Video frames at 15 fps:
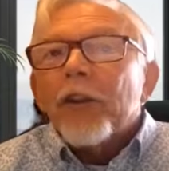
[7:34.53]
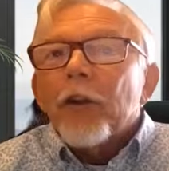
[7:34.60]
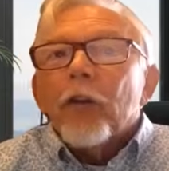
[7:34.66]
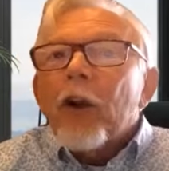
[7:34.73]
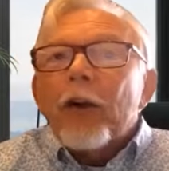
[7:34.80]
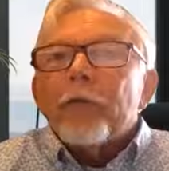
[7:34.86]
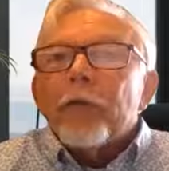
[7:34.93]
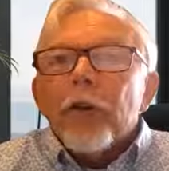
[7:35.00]
I
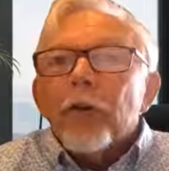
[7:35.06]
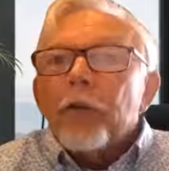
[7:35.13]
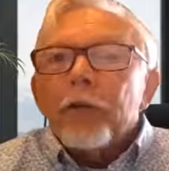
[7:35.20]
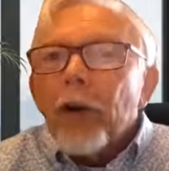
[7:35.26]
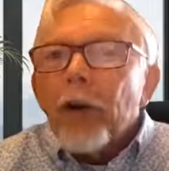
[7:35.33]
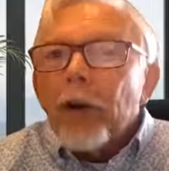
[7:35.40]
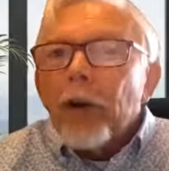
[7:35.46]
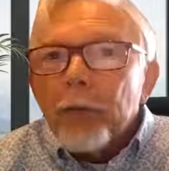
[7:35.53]
mean, your
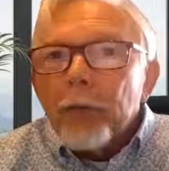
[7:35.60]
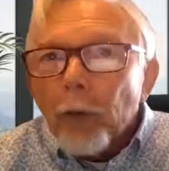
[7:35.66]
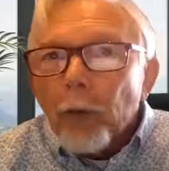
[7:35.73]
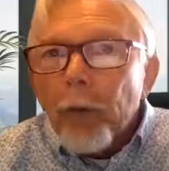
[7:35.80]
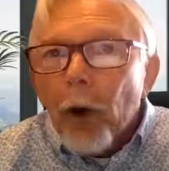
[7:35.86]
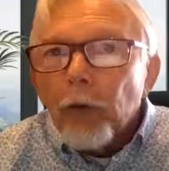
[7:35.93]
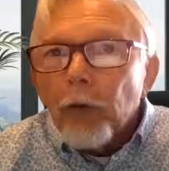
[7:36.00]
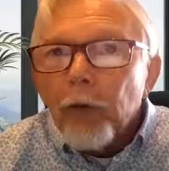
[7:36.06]
average
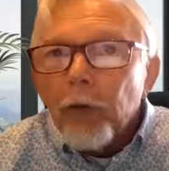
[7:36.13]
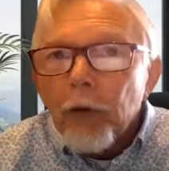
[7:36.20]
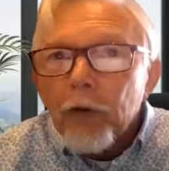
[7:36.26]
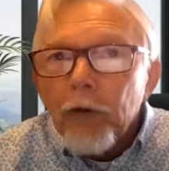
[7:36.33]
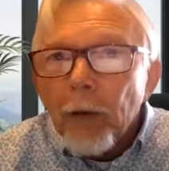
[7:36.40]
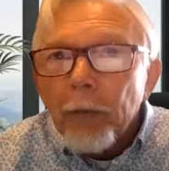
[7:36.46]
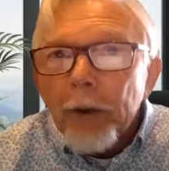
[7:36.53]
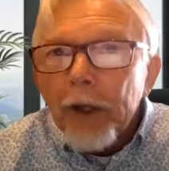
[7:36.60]
Facebook
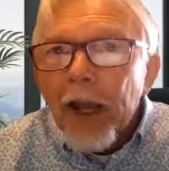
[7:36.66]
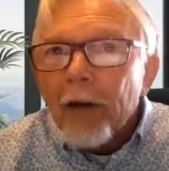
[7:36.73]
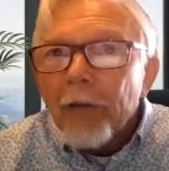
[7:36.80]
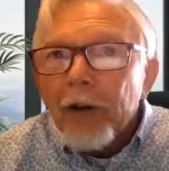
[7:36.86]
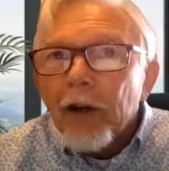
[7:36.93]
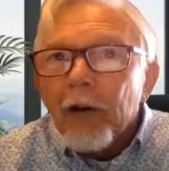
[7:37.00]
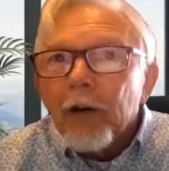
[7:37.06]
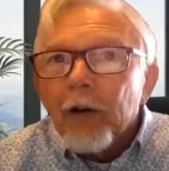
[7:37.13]
post is
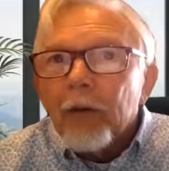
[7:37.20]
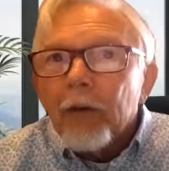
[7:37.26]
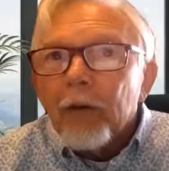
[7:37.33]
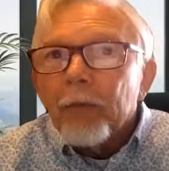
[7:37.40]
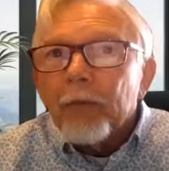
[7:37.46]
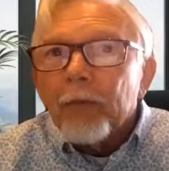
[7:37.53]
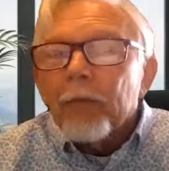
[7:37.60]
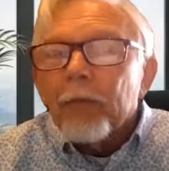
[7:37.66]
somebody having
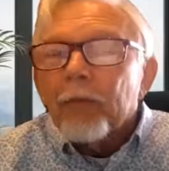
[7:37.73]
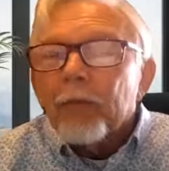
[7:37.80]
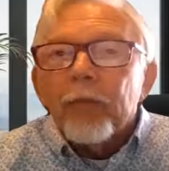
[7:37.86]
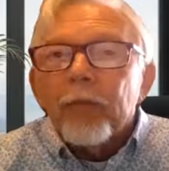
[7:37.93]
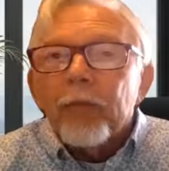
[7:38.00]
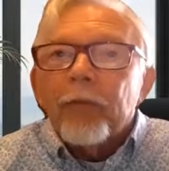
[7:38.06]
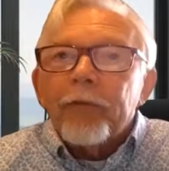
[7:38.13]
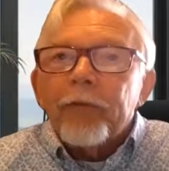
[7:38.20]
a
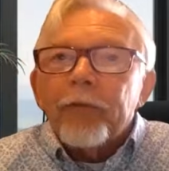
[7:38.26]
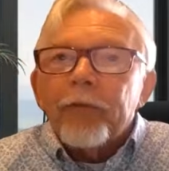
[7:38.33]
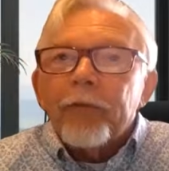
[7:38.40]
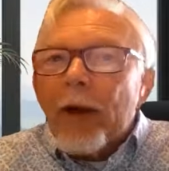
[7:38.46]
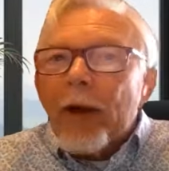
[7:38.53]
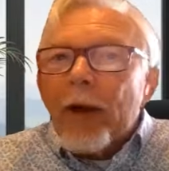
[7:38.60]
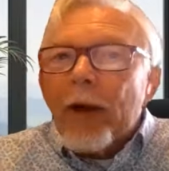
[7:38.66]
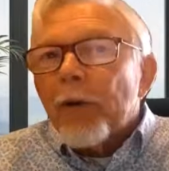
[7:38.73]

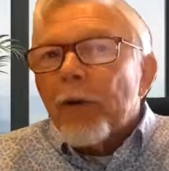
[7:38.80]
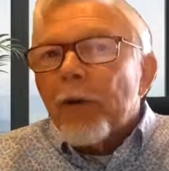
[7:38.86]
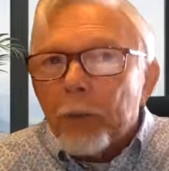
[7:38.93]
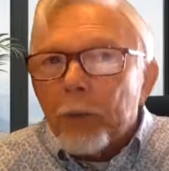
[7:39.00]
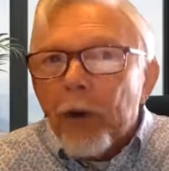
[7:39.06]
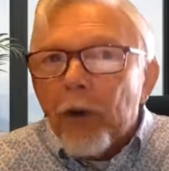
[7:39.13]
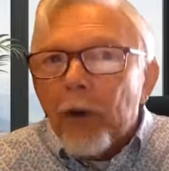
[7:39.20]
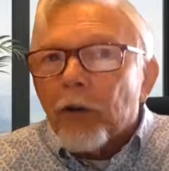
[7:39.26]
fabulous
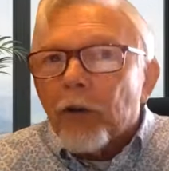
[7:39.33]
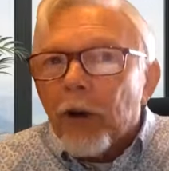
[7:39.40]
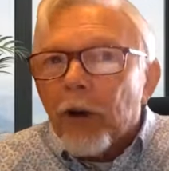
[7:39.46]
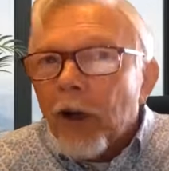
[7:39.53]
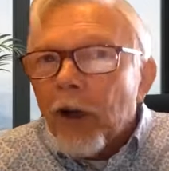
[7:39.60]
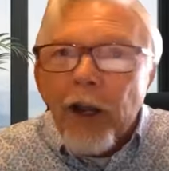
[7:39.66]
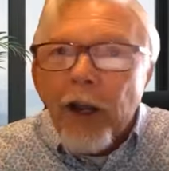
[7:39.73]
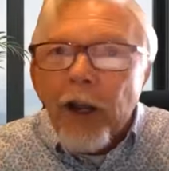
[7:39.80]
party or
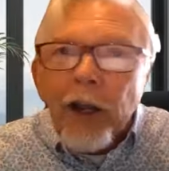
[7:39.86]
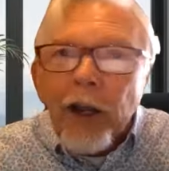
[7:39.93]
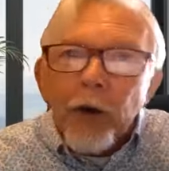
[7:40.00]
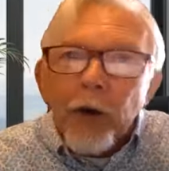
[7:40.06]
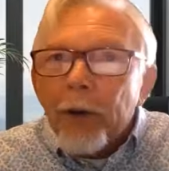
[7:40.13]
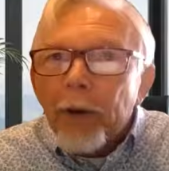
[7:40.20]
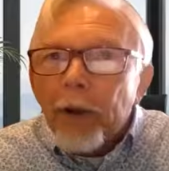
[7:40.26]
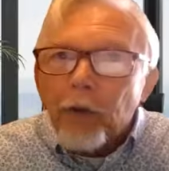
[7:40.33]
lying on a
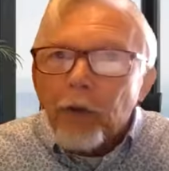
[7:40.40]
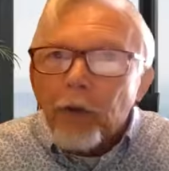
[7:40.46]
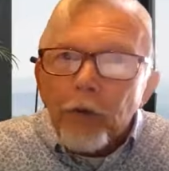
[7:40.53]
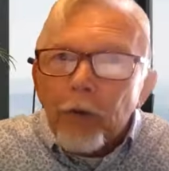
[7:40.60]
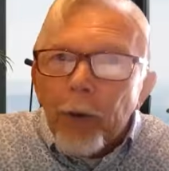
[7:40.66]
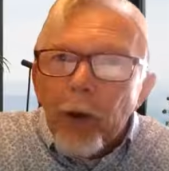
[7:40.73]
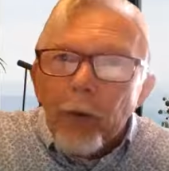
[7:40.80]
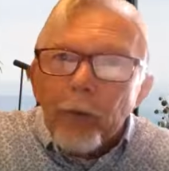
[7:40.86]
beach under a
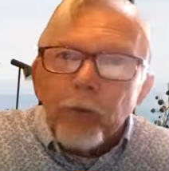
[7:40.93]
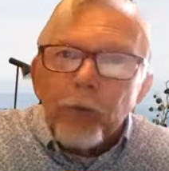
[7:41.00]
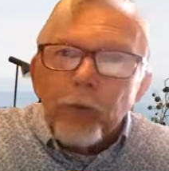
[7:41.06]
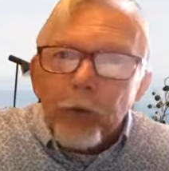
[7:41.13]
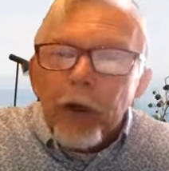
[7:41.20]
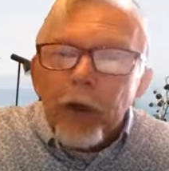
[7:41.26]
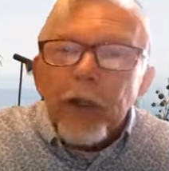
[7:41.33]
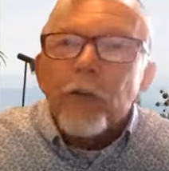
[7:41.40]
palm tree.
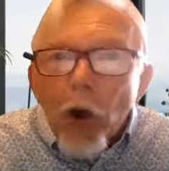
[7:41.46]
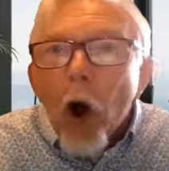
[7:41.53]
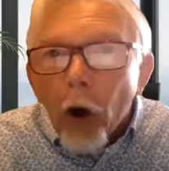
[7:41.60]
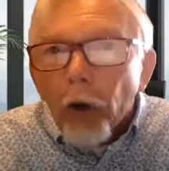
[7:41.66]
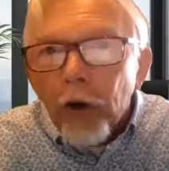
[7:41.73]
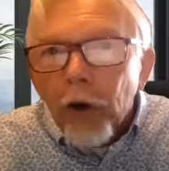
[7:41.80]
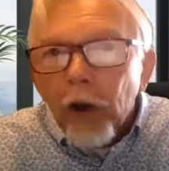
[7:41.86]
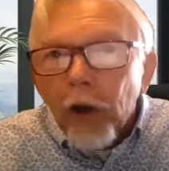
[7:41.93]
It's
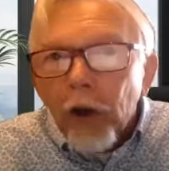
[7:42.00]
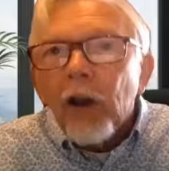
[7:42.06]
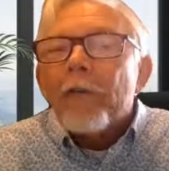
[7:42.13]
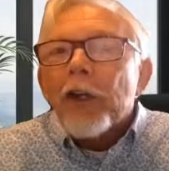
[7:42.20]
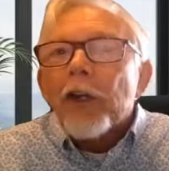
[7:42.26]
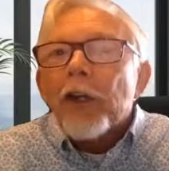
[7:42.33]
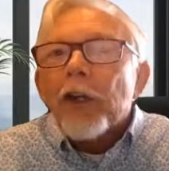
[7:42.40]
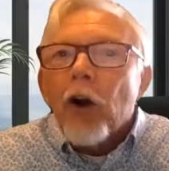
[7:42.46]
not
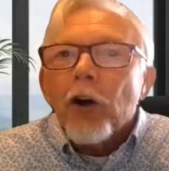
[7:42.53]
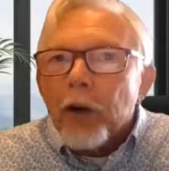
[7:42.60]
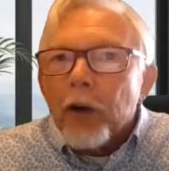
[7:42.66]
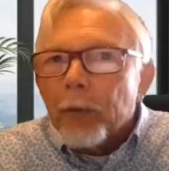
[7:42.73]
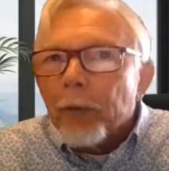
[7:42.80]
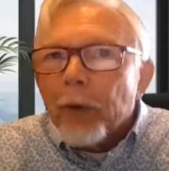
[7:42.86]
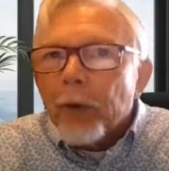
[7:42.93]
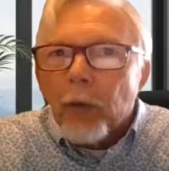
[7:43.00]
having an
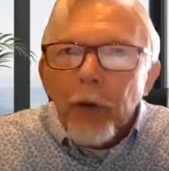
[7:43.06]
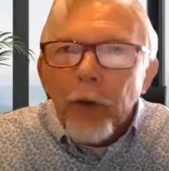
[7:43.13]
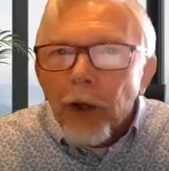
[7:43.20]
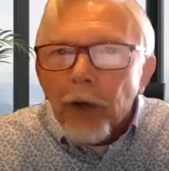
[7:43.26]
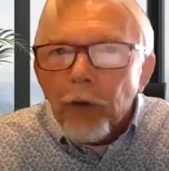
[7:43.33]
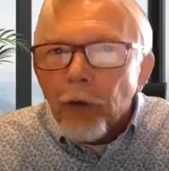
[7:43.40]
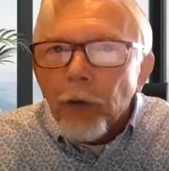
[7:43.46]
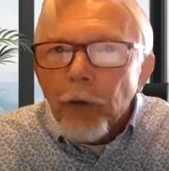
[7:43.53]
argument with
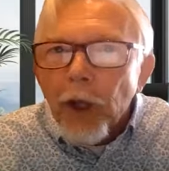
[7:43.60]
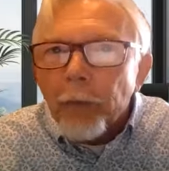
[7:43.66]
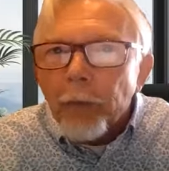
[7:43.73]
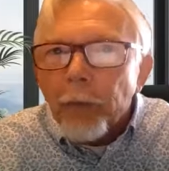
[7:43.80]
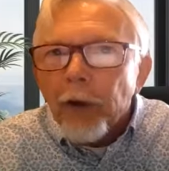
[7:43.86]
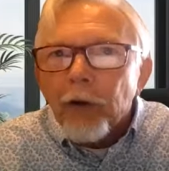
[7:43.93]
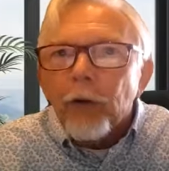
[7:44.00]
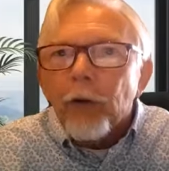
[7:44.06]
your next door
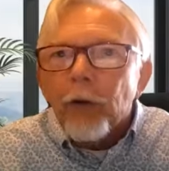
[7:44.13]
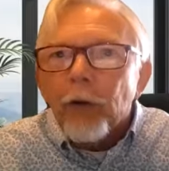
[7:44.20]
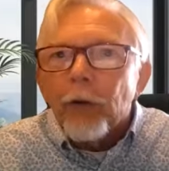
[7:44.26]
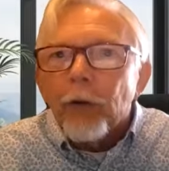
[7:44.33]
neighbor.